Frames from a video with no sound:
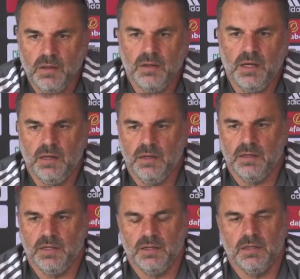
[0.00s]
you know, a
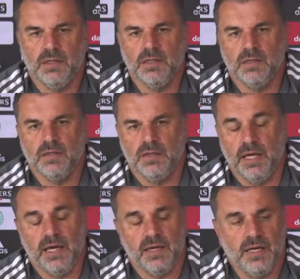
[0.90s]
packed calendar?
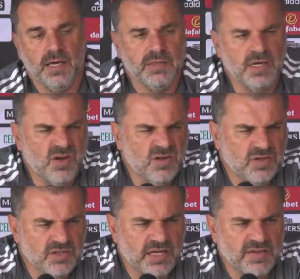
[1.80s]
Yeah, no,
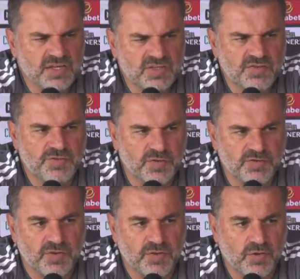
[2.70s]
I don't think it's food
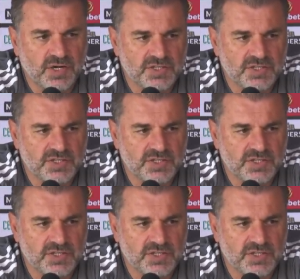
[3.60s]
for thought.